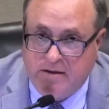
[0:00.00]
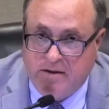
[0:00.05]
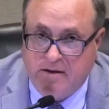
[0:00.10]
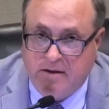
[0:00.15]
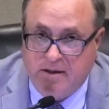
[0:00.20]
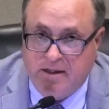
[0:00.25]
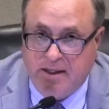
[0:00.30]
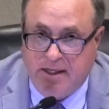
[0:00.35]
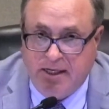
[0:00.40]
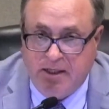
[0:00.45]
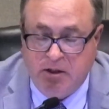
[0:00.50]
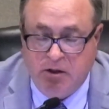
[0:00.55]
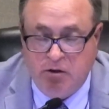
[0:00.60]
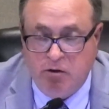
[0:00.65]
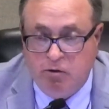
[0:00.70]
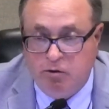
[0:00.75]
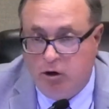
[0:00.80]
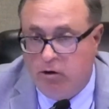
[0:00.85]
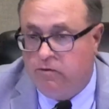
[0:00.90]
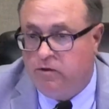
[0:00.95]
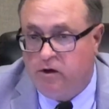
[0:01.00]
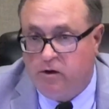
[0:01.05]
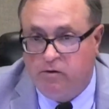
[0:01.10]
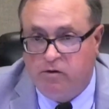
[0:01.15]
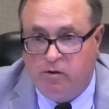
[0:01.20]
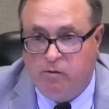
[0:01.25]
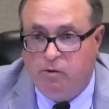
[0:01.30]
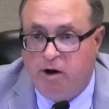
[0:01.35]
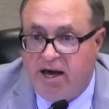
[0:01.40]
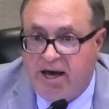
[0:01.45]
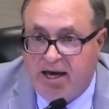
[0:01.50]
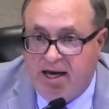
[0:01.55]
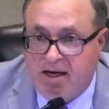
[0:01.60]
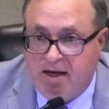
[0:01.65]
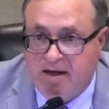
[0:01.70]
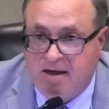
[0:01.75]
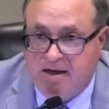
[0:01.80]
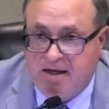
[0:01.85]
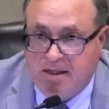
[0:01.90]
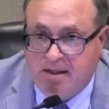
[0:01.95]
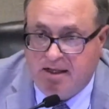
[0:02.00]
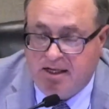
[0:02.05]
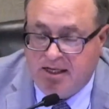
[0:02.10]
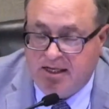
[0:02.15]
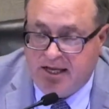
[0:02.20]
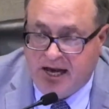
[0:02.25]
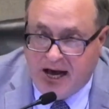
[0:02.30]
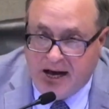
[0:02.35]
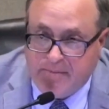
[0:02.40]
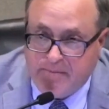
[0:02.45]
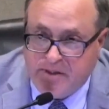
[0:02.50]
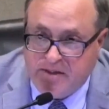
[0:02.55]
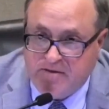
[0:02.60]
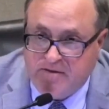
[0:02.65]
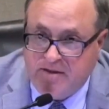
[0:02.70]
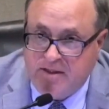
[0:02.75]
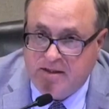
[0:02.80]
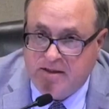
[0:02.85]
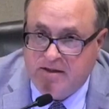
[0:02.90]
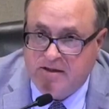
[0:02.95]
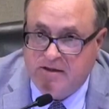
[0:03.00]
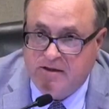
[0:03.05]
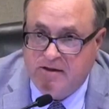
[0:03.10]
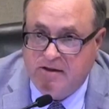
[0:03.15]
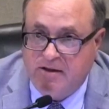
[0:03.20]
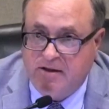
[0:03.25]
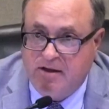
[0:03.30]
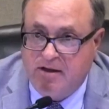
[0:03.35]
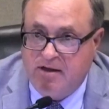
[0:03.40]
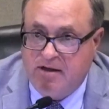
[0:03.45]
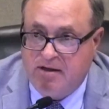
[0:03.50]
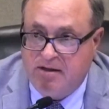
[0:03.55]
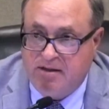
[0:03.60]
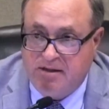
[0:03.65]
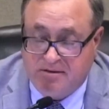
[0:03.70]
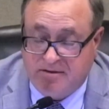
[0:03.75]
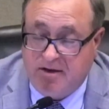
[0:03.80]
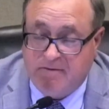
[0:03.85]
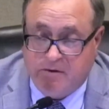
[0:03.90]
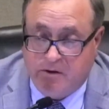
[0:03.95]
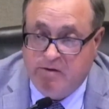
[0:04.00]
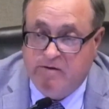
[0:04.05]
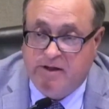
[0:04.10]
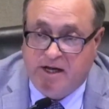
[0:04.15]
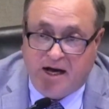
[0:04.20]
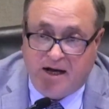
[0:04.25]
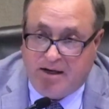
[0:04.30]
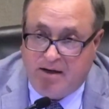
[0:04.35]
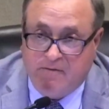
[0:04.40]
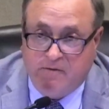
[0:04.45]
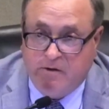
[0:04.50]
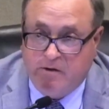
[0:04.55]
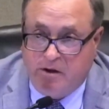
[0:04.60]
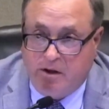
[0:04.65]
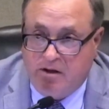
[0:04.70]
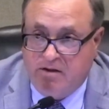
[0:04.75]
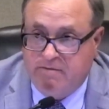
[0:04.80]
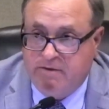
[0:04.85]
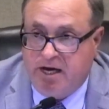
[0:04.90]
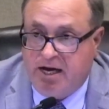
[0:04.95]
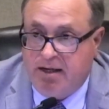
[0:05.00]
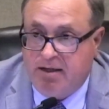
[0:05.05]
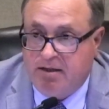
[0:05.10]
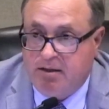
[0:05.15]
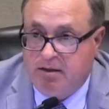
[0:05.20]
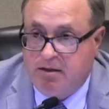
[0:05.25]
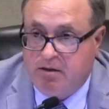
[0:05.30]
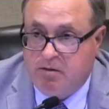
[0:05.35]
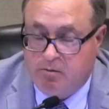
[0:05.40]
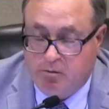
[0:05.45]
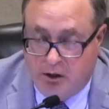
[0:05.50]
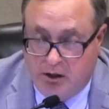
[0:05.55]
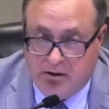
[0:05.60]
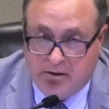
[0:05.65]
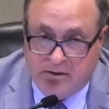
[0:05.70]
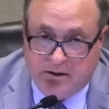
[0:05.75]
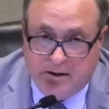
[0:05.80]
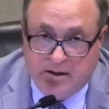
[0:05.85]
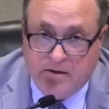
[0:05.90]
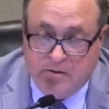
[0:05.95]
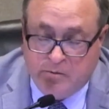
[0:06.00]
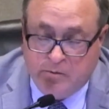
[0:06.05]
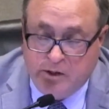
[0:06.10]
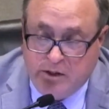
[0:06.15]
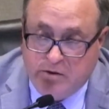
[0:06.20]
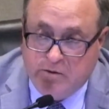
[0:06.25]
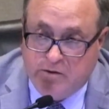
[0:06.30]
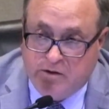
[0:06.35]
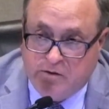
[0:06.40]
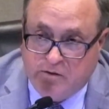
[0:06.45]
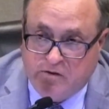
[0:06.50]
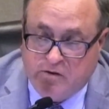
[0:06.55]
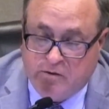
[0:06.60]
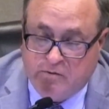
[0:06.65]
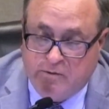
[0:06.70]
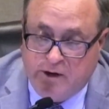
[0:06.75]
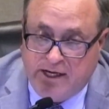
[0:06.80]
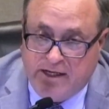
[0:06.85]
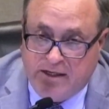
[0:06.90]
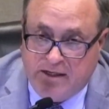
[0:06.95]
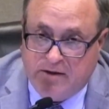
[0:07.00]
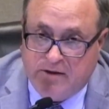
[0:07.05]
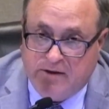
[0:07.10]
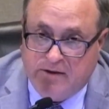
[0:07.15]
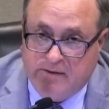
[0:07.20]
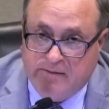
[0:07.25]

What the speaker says: and you don't know the way it happens here, because I've heard that. I've heard all of that. Well, we do it a certain way here.